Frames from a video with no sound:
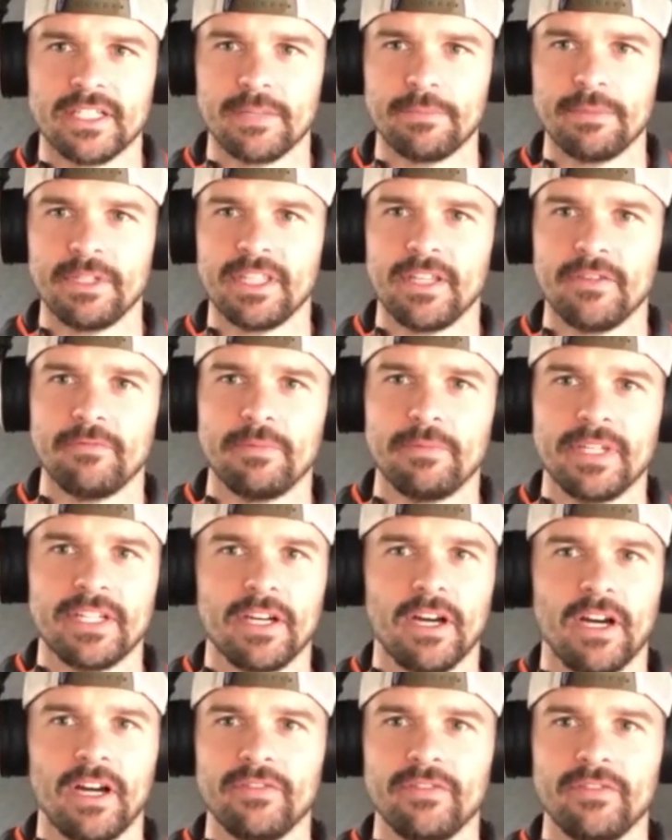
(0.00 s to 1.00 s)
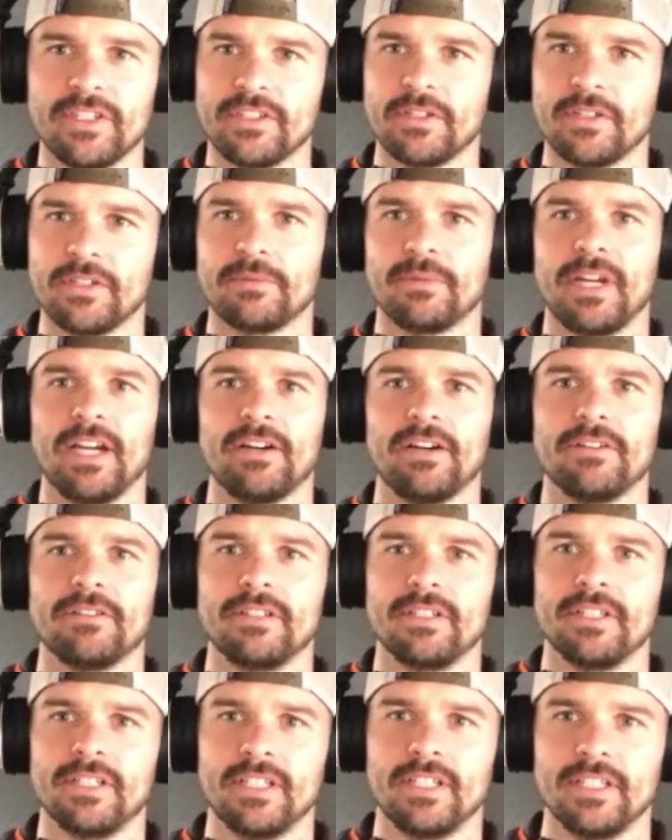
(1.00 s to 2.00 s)
I mean, they've been obviously around
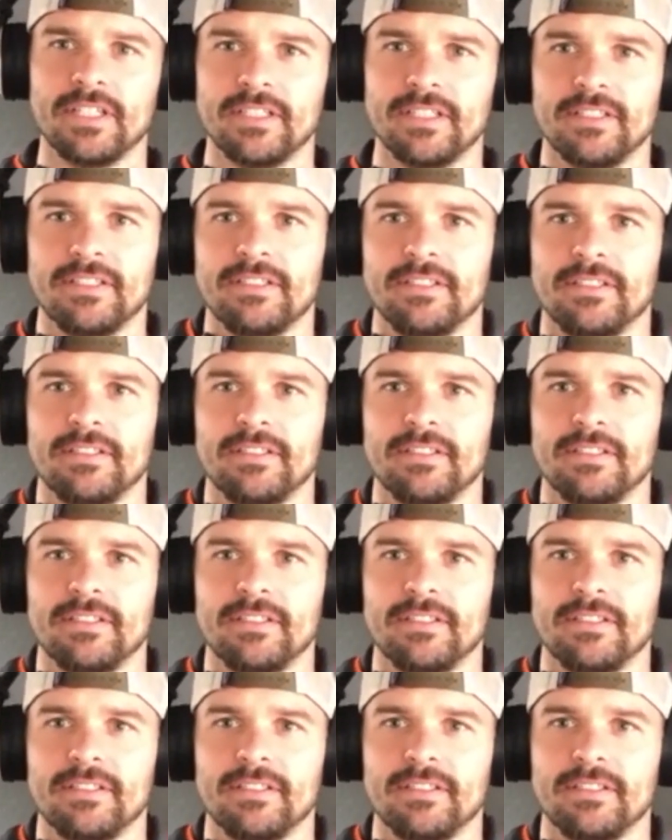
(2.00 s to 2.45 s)
in